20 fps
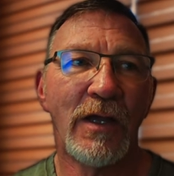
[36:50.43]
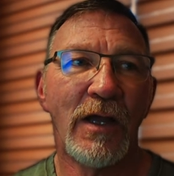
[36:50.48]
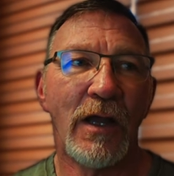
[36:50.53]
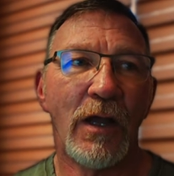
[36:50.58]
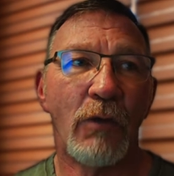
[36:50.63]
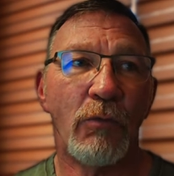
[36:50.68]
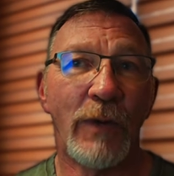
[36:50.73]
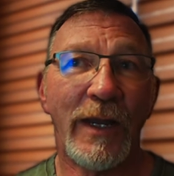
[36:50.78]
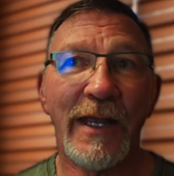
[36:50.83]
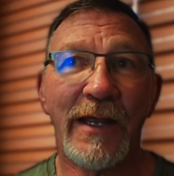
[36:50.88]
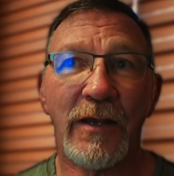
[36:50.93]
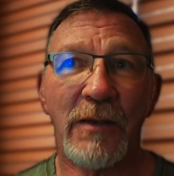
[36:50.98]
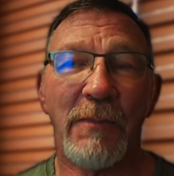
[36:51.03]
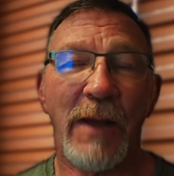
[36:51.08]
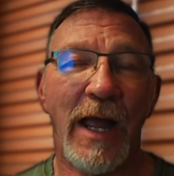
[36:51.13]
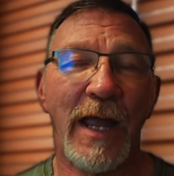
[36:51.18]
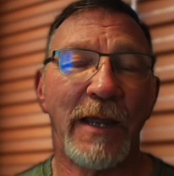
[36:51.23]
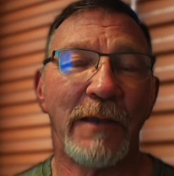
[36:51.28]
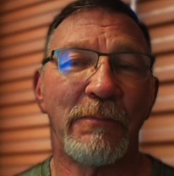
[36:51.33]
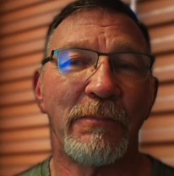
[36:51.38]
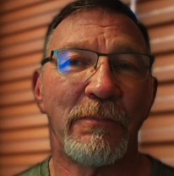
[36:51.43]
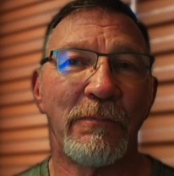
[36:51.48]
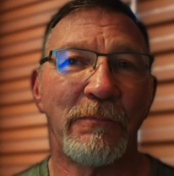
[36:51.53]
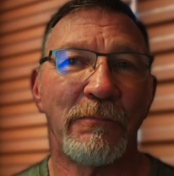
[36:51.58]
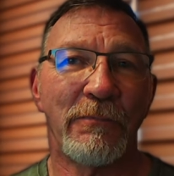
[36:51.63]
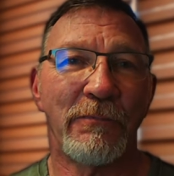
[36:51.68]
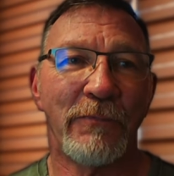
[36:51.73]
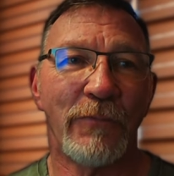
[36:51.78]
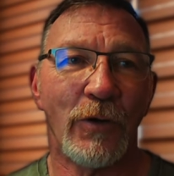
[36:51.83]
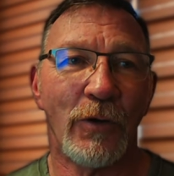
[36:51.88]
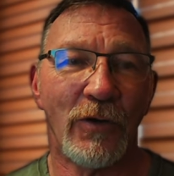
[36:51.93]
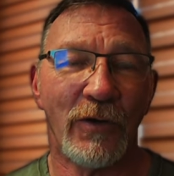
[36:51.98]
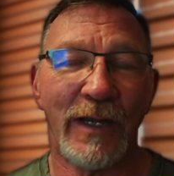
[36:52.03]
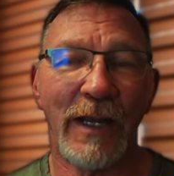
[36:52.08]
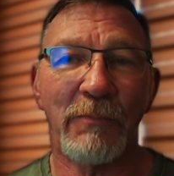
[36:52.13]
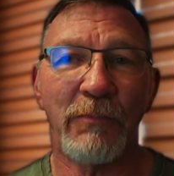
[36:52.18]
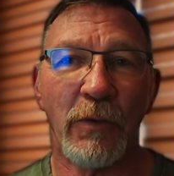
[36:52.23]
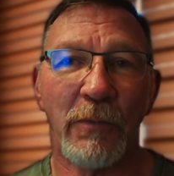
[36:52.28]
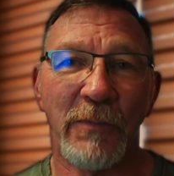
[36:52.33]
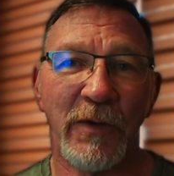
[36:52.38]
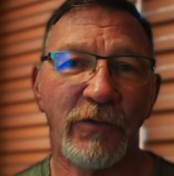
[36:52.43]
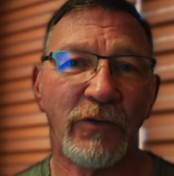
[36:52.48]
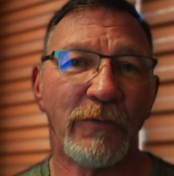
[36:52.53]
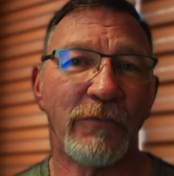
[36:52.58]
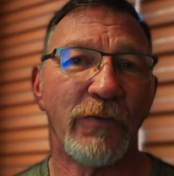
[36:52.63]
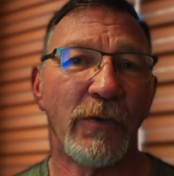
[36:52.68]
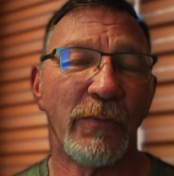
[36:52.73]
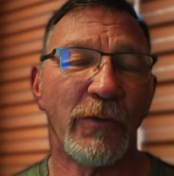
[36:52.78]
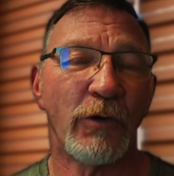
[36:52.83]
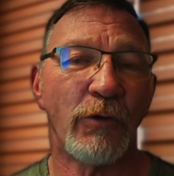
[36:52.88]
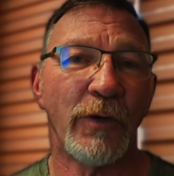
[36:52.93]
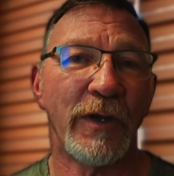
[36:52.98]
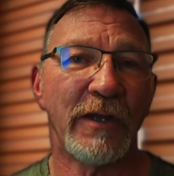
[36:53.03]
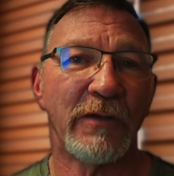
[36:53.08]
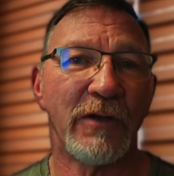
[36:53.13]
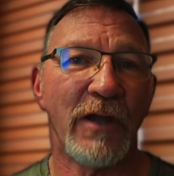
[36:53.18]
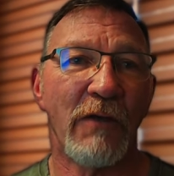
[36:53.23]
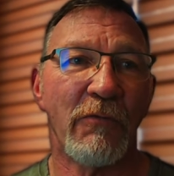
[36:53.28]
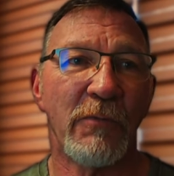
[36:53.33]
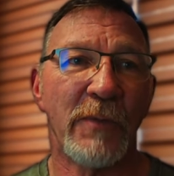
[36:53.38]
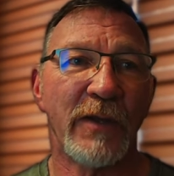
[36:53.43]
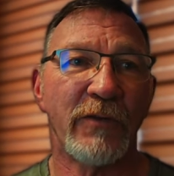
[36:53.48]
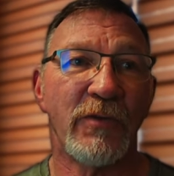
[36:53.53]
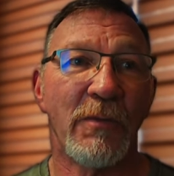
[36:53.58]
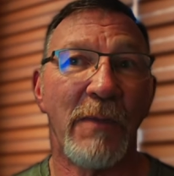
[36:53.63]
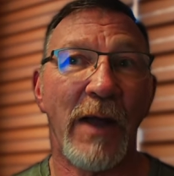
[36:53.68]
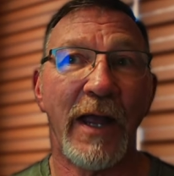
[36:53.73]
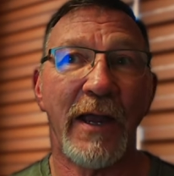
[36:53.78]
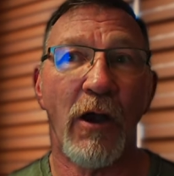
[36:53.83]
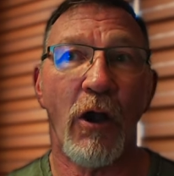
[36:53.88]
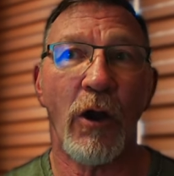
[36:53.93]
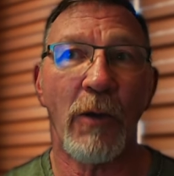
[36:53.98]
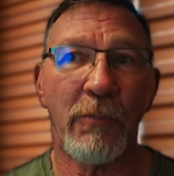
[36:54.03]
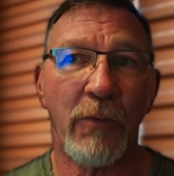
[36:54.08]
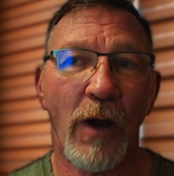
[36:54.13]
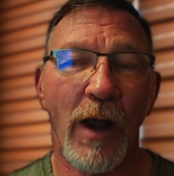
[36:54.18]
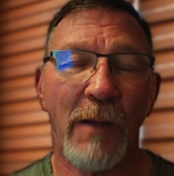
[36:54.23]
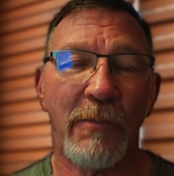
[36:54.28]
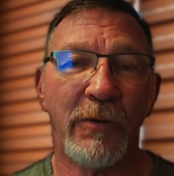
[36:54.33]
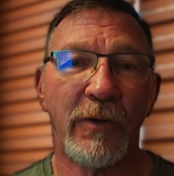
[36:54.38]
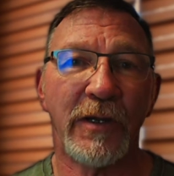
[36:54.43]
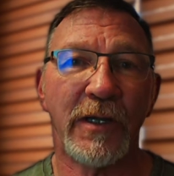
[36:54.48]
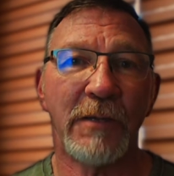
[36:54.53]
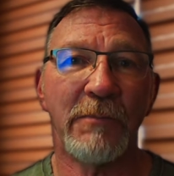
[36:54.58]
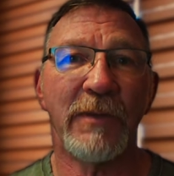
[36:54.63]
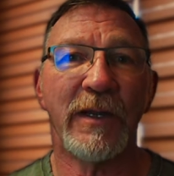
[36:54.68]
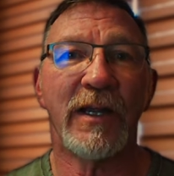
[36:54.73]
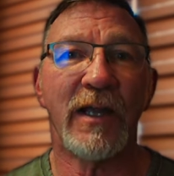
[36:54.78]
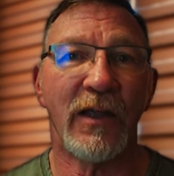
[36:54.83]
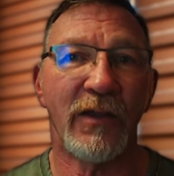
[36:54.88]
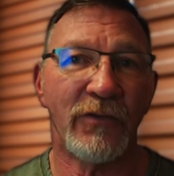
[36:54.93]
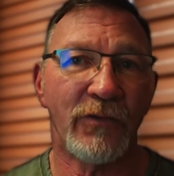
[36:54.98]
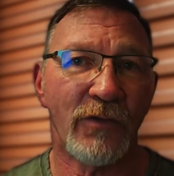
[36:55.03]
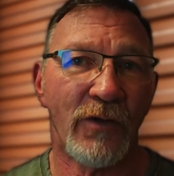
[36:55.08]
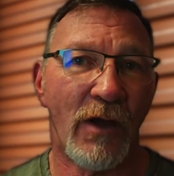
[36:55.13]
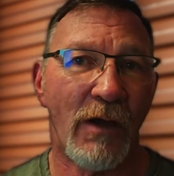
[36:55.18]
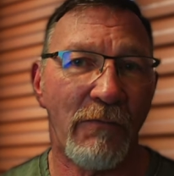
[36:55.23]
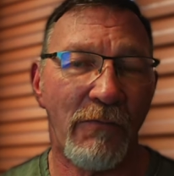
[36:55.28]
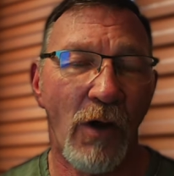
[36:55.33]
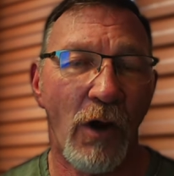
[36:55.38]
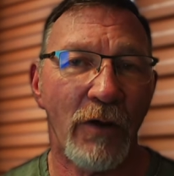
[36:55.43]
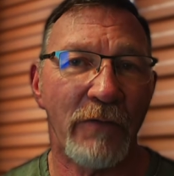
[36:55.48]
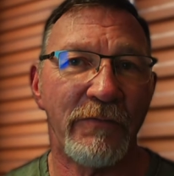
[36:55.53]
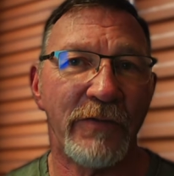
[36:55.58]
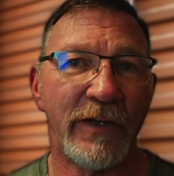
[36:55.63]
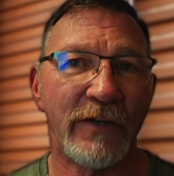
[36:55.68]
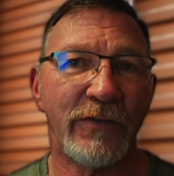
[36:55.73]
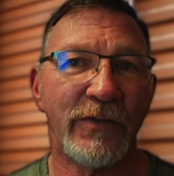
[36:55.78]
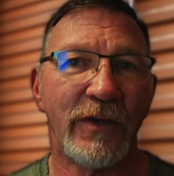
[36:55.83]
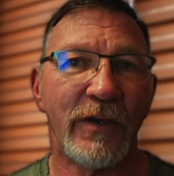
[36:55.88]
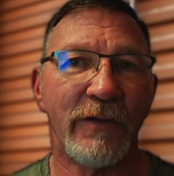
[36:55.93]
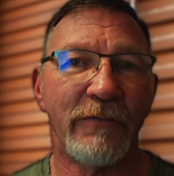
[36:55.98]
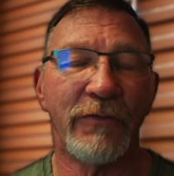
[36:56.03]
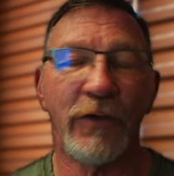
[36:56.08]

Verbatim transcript: Uh, we had to buy or get permission from the Korean government to buy our property because of our visa.